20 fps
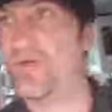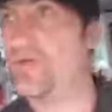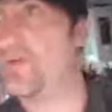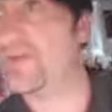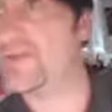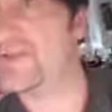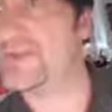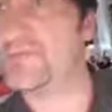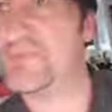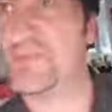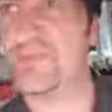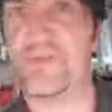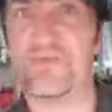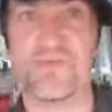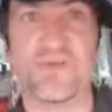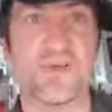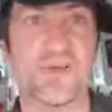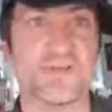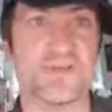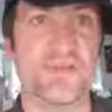this has been my
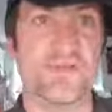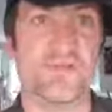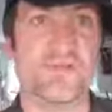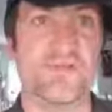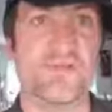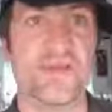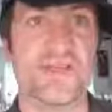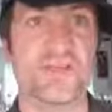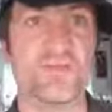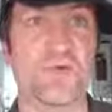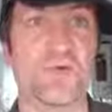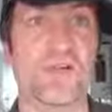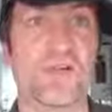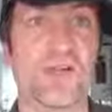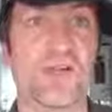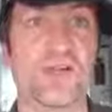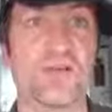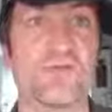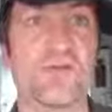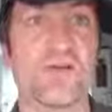first Facebook
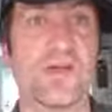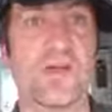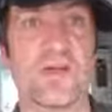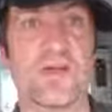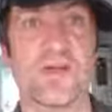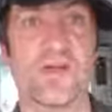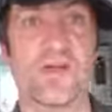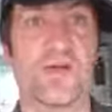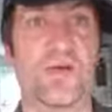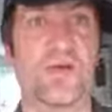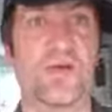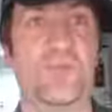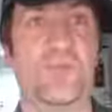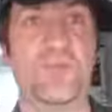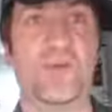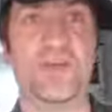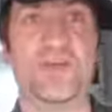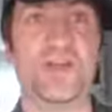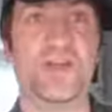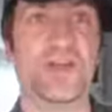Live. I
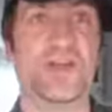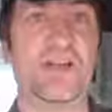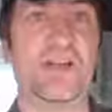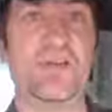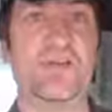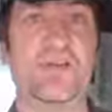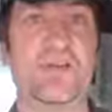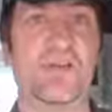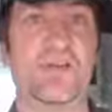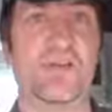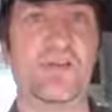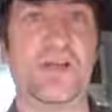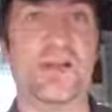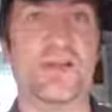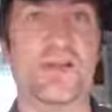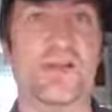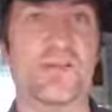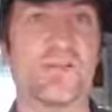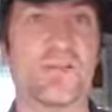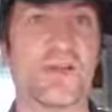appreciate it if you could
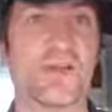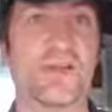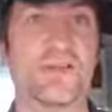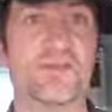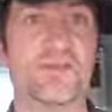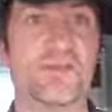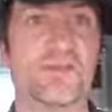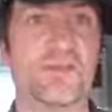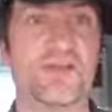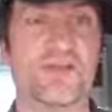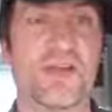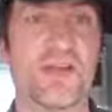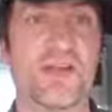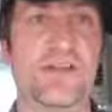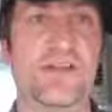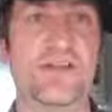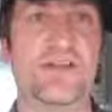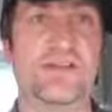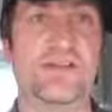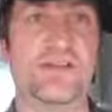like the page or share
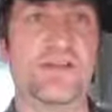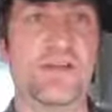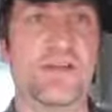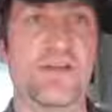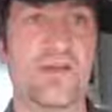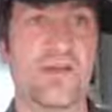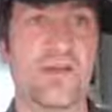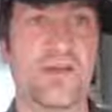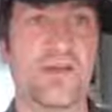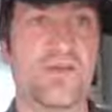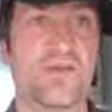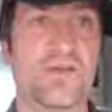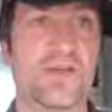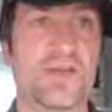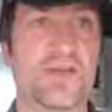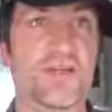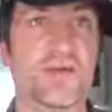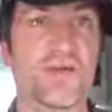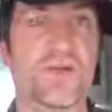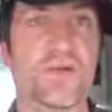this
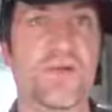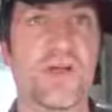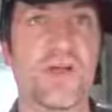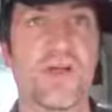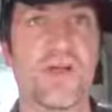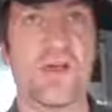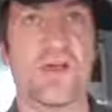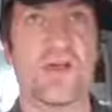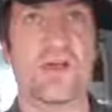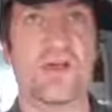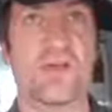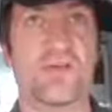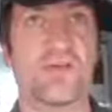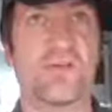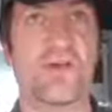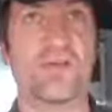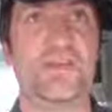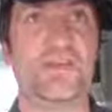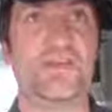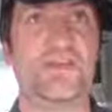video.
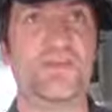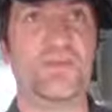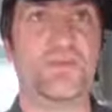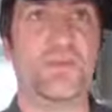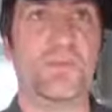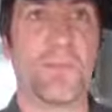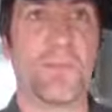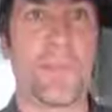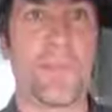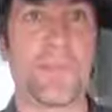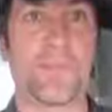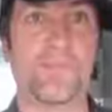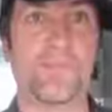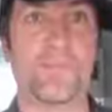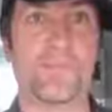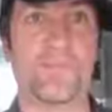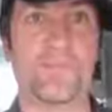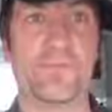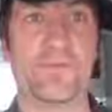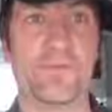Very soon
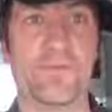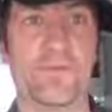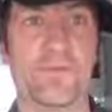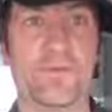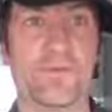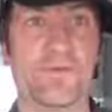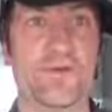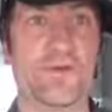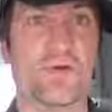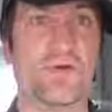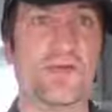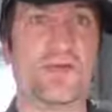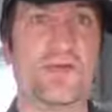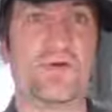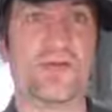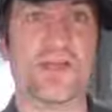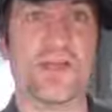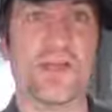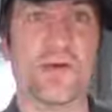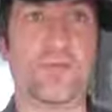throughout the
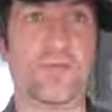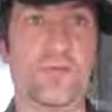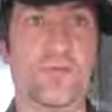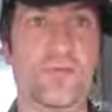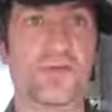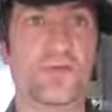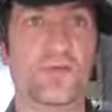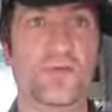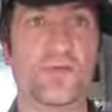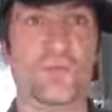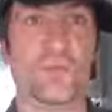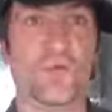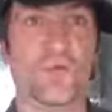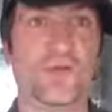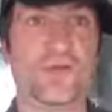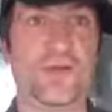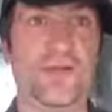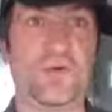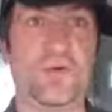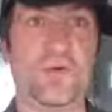UK I'm going to be doing
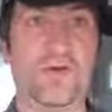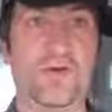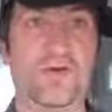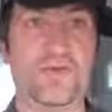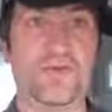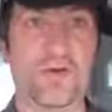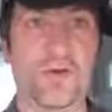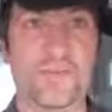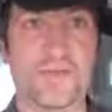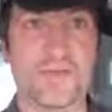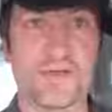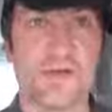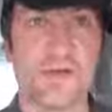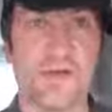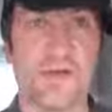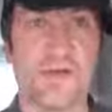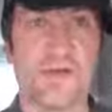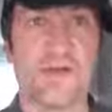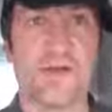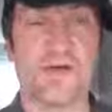one-day workshops
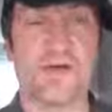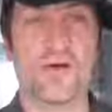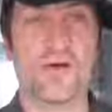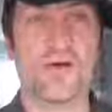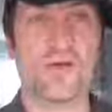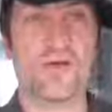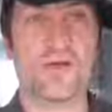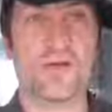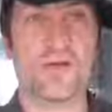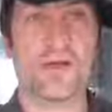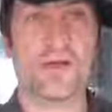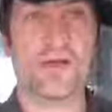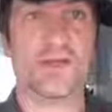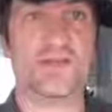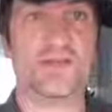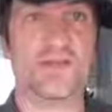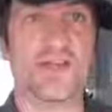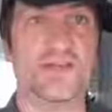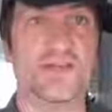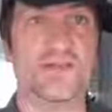on
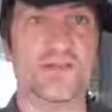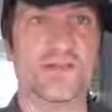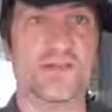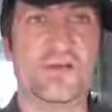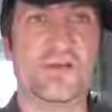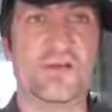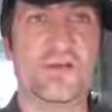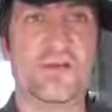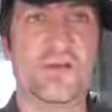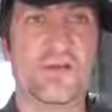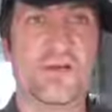essential